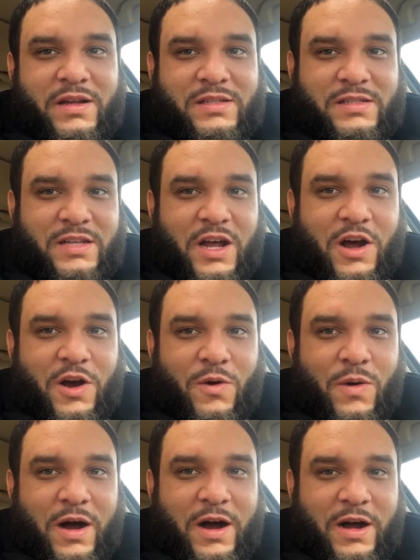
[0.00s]

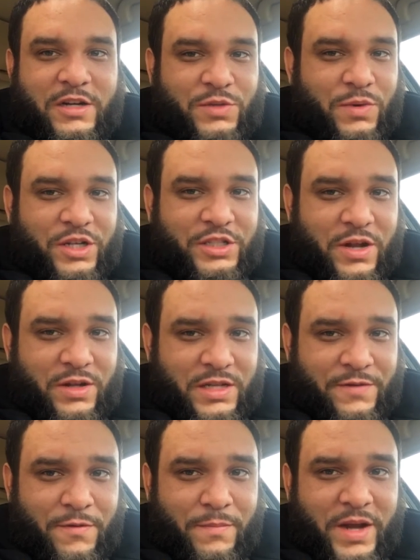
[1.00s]
So uh, I uh, just want to share this
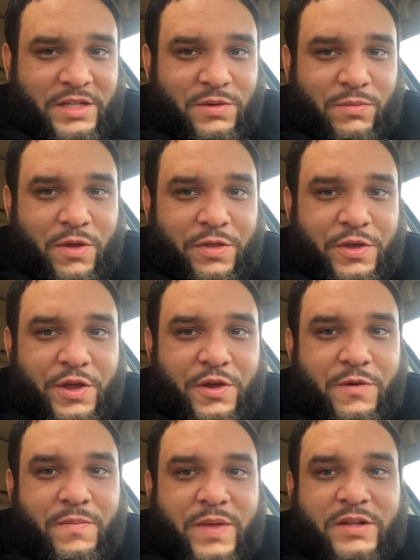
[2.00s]
information with
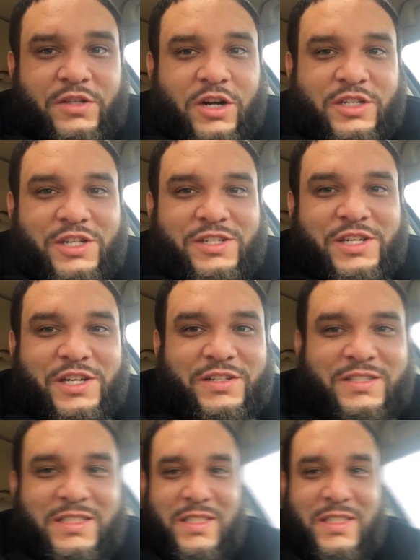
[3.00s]
you. Talk to you soon.